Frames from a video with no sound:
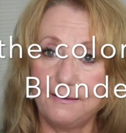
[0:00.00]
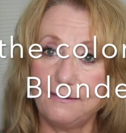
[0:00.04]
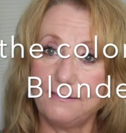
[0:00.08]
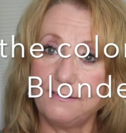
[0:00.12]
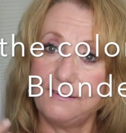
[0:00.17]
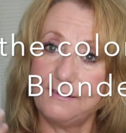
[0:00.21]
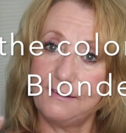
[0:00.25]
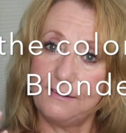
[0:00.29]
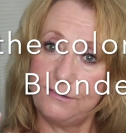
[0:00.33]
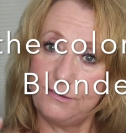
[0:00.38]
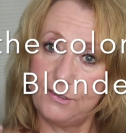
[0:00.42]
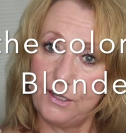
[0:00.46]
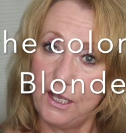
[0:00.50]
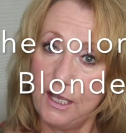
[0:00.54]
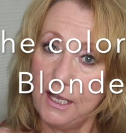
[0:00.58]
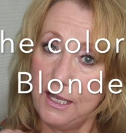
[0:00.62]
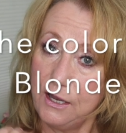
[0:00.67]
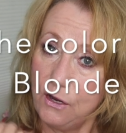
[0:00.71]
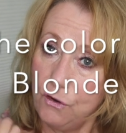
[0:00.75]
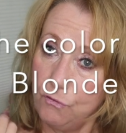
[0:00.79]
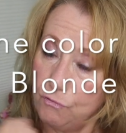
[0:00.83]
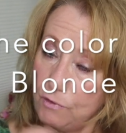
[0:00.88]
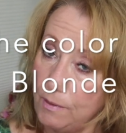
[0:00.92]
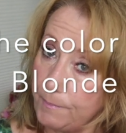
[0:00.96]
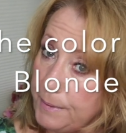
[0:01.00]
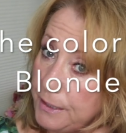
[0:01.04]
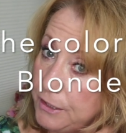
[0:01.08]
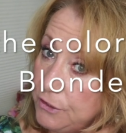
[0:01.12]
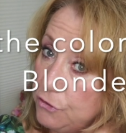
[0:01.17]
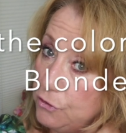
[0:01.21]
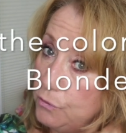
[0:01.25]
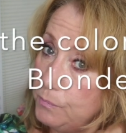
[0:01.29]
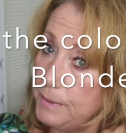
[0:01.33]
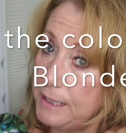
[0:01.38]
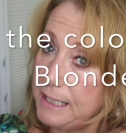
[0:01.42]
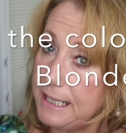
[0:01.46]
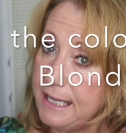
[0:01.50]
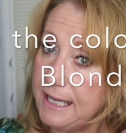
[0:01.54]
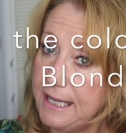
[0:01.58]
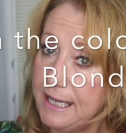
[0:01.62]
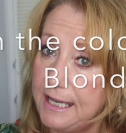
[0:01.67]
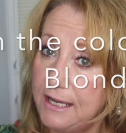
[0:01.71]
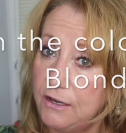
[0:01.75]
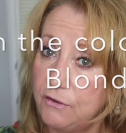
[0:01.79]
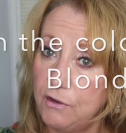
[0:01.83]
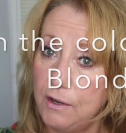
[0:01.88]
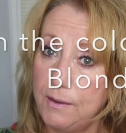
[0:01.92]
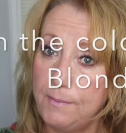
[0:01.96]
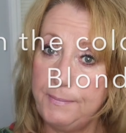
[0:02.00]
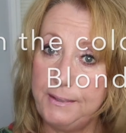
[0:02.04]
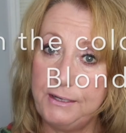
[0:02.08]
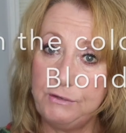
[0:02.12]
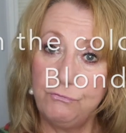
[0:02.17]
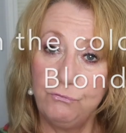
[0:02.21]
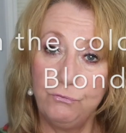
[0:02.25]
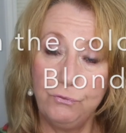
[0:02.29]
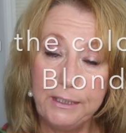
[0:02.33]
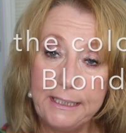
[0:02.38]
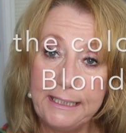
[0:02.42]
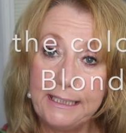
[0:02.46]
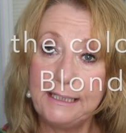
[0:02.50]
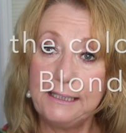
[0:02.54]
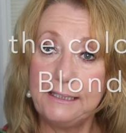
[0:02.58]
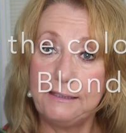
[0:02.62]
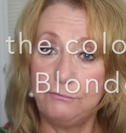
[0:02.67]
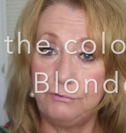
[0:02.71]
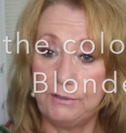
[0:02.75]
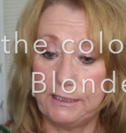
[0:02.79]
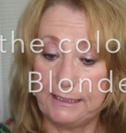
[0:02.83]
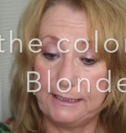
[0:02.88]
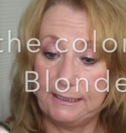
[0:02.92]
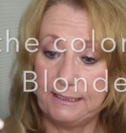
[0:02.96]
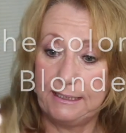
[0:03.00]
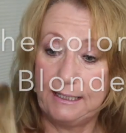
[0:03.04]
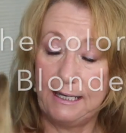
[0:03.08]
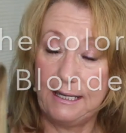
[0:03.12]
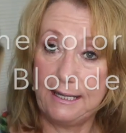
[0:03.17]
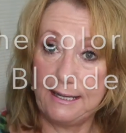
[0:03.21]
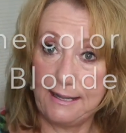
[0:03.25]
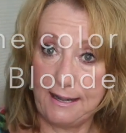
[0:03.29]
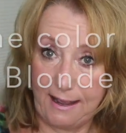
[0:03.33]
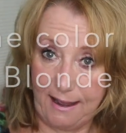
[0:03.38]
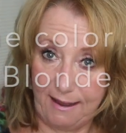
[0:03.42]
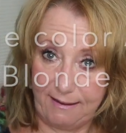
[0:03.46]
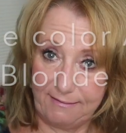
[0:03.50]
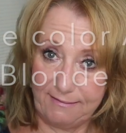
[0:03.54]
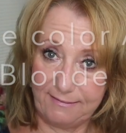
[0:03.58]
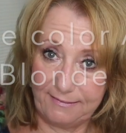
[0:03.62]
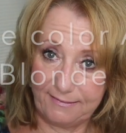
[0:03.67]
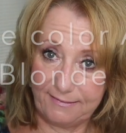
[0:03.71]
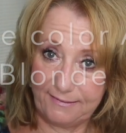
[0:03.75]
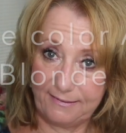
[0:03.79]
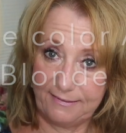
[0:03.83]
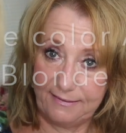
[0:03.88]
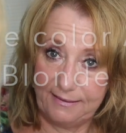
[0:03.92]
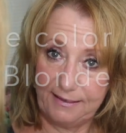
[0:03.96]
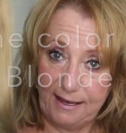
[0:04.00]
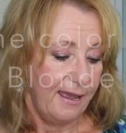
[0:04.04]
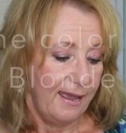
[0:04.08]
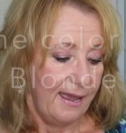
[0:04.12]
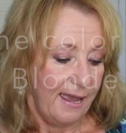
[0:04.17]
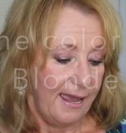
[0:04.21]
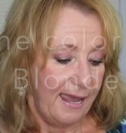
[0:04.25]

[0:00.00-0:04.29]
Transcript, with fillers: This is Remy Human hair. I mean, really, really nice.